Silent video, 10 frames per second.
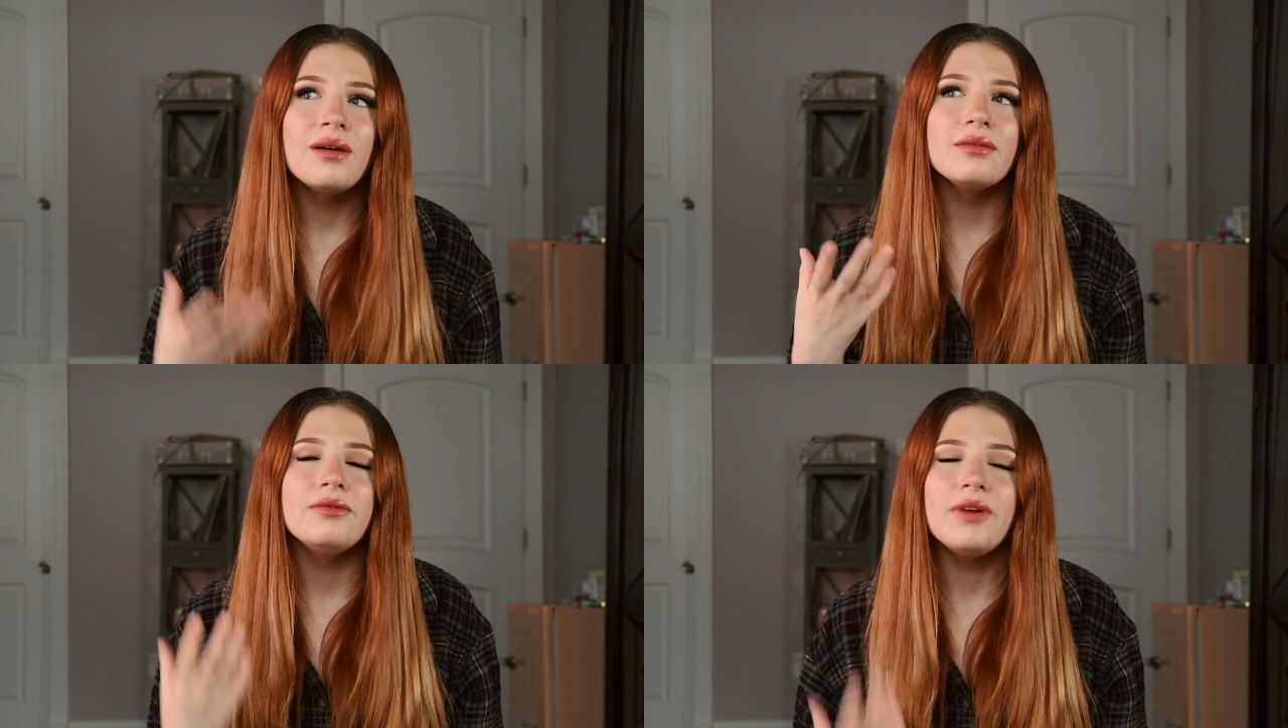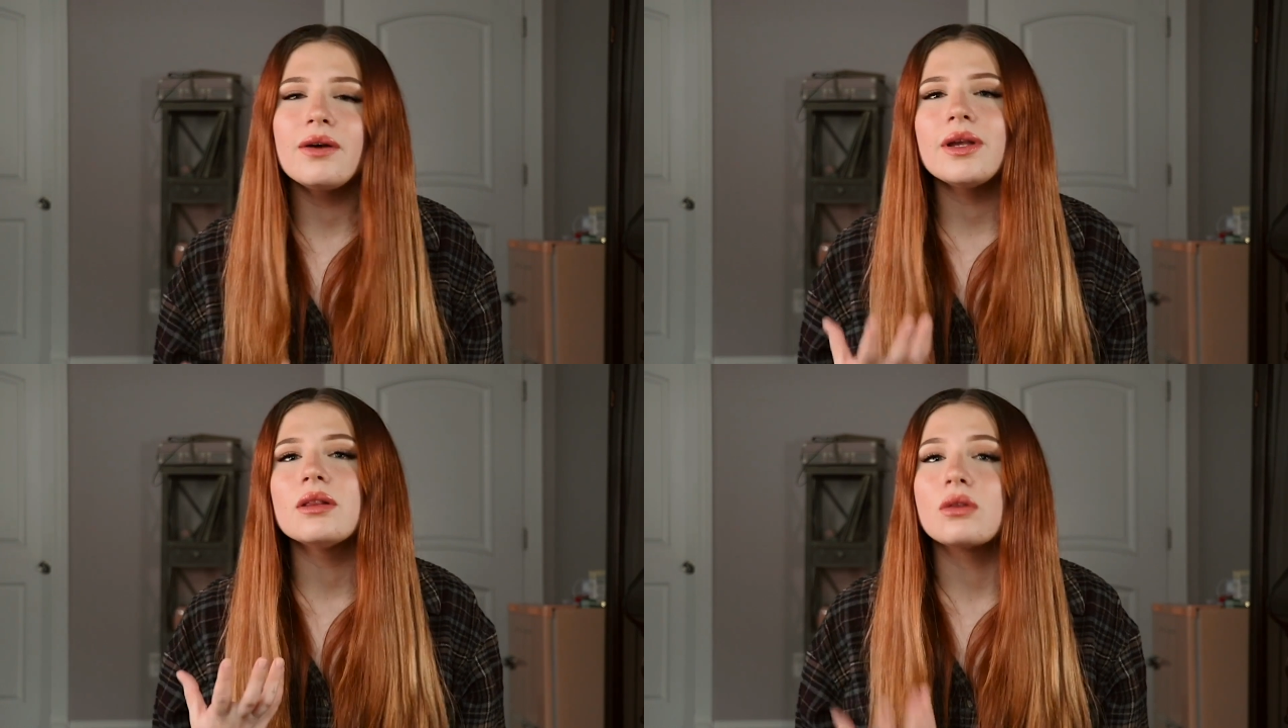
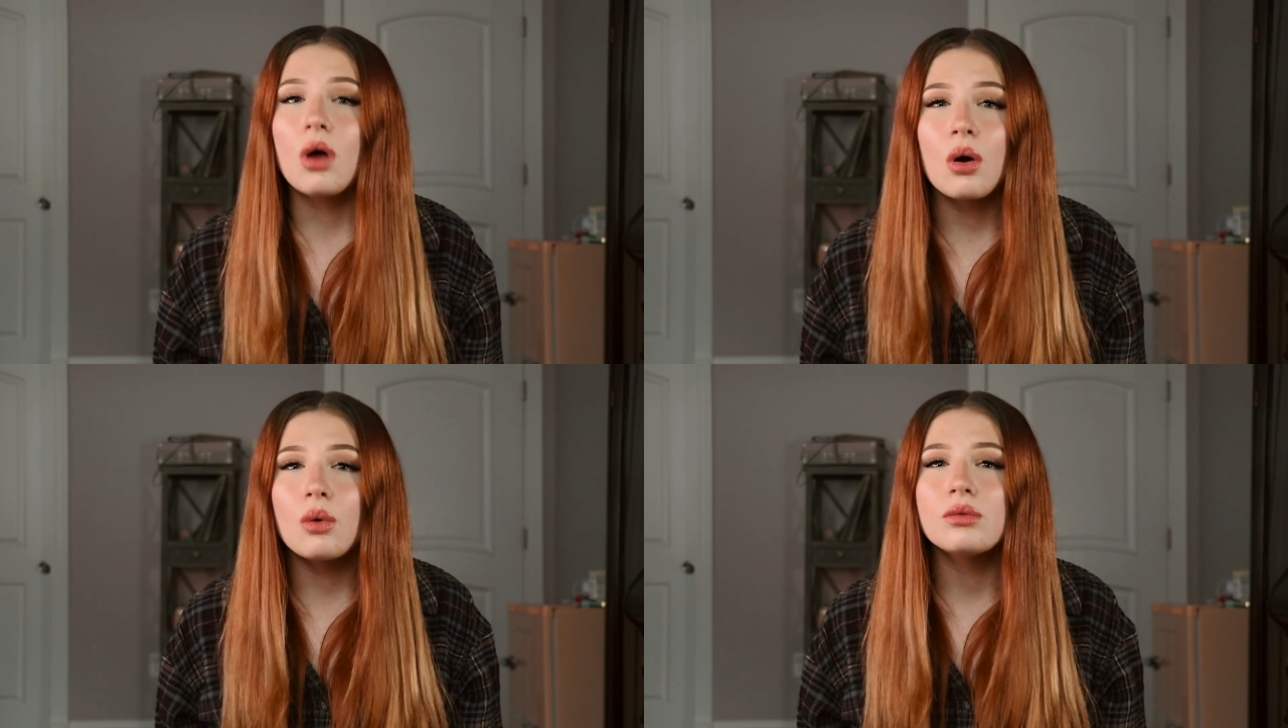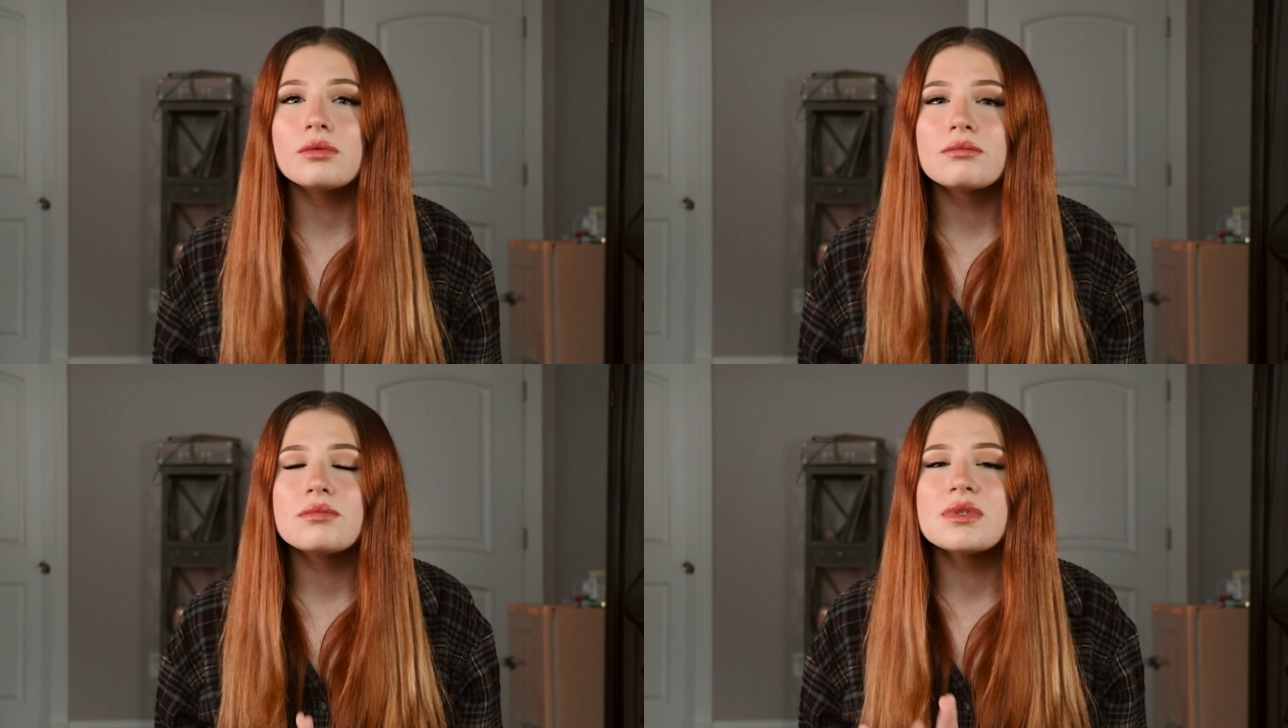very
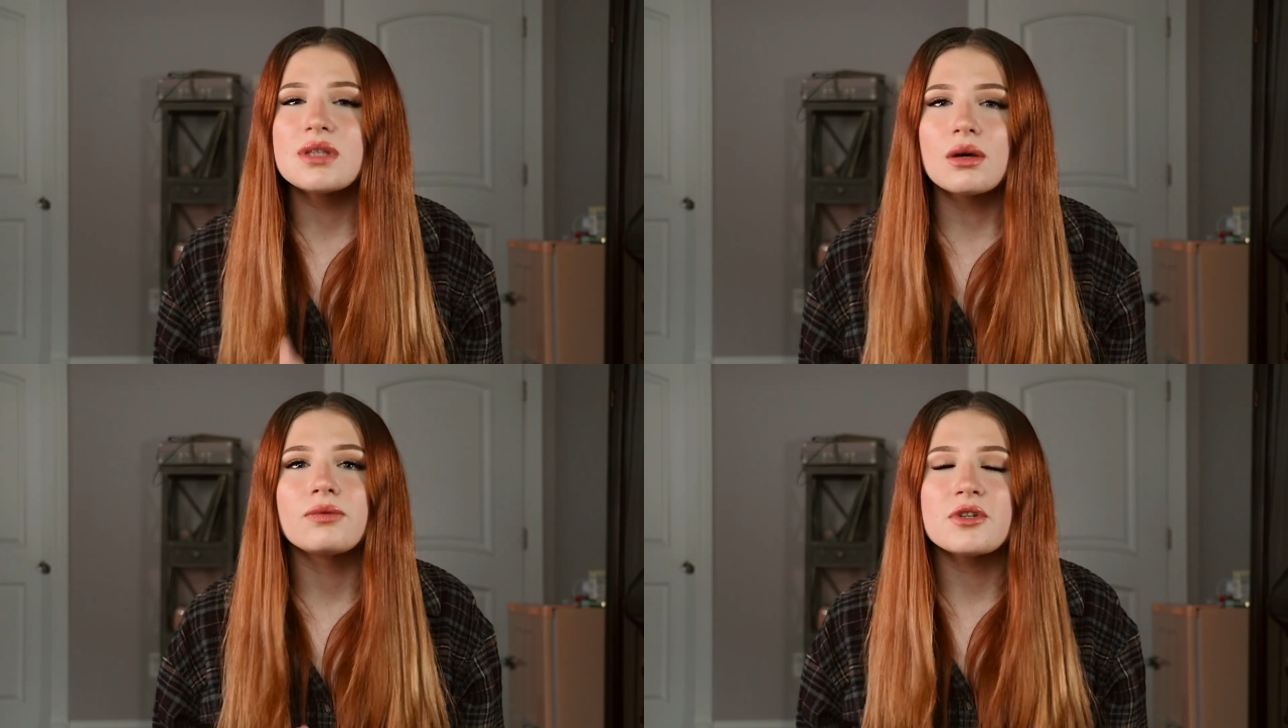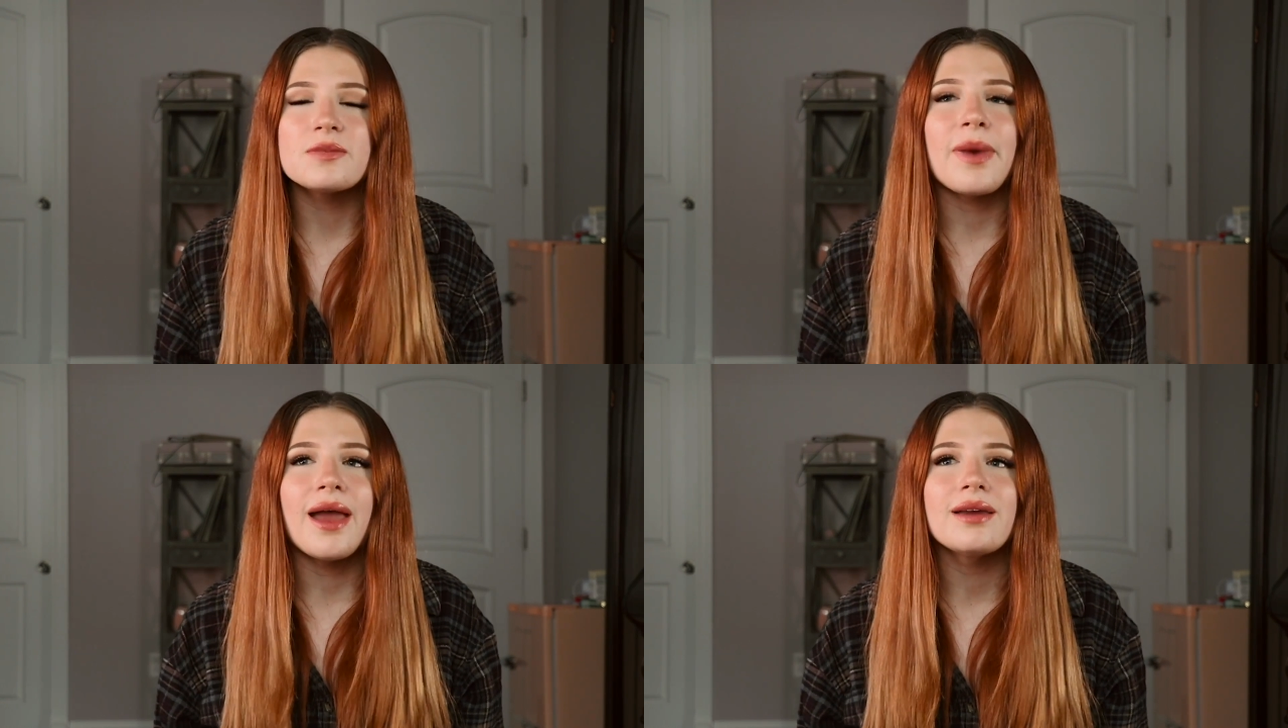low
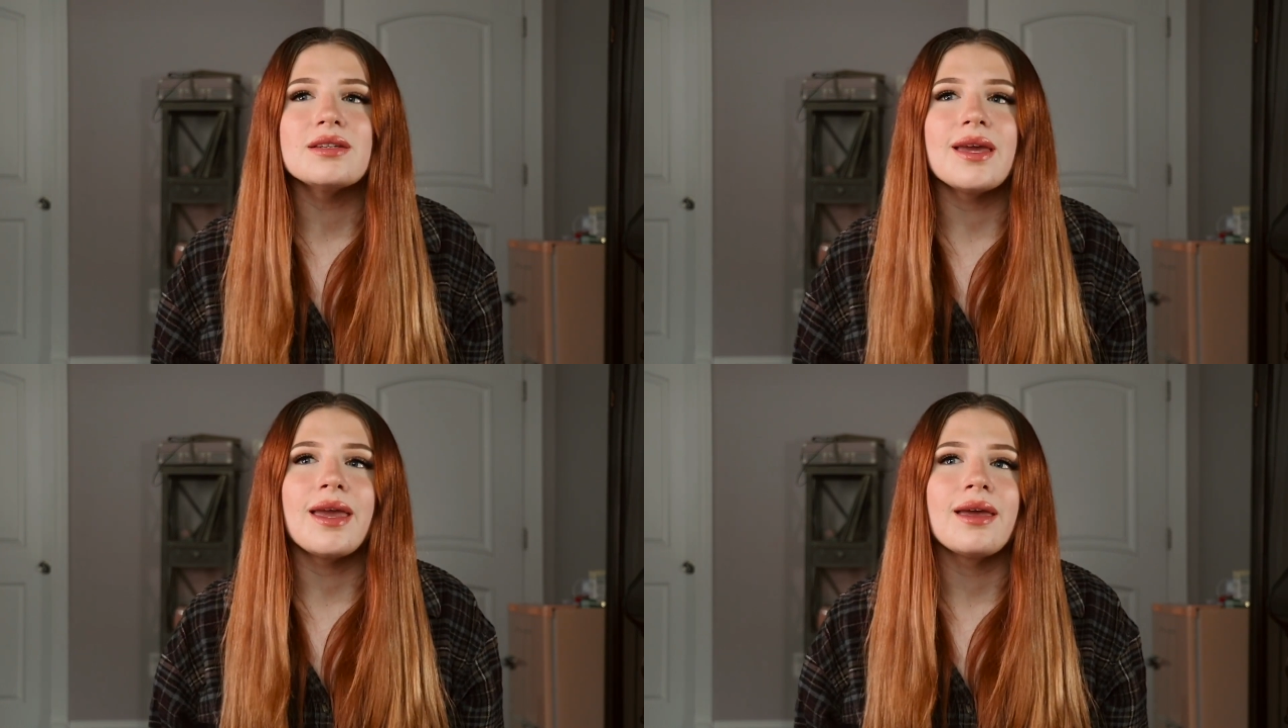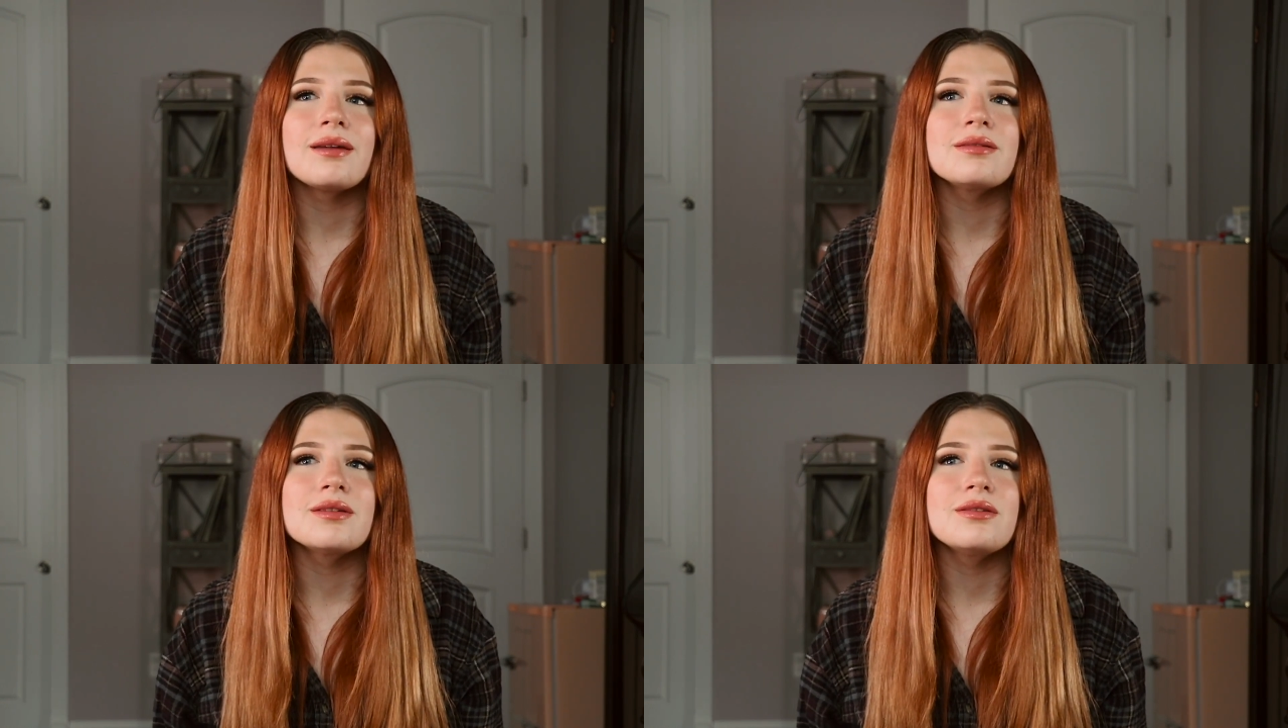self-respect
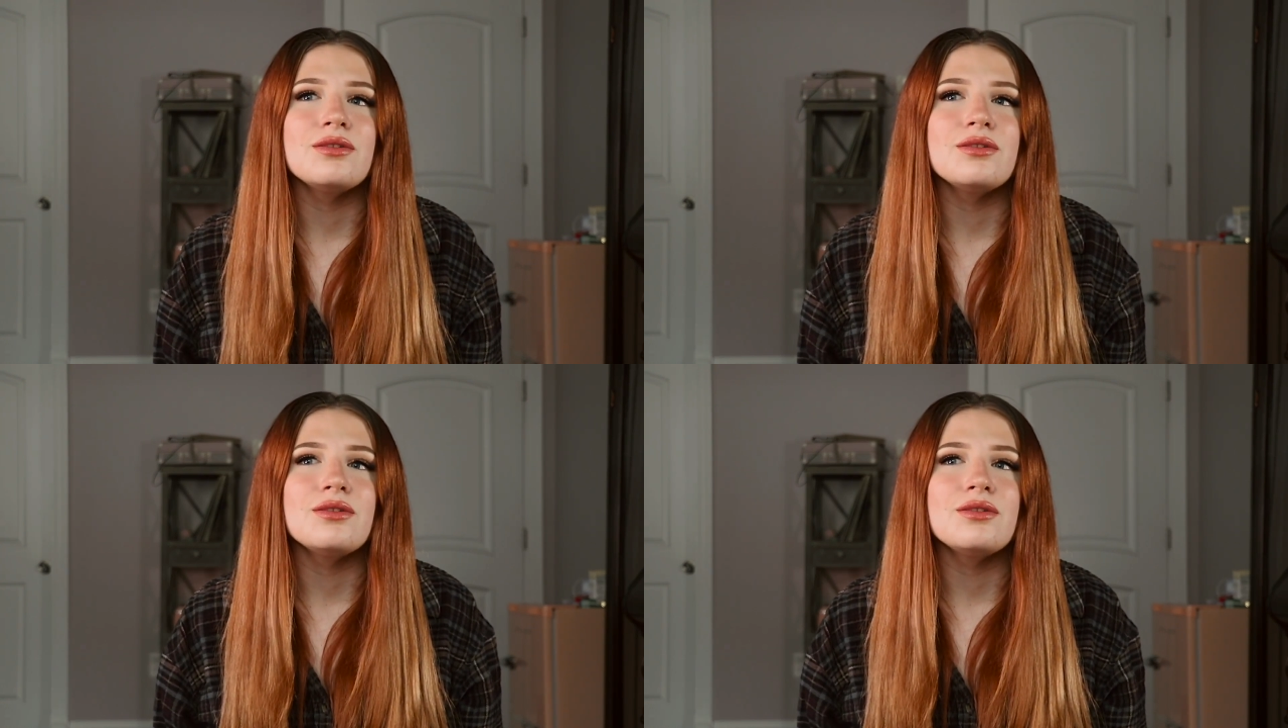and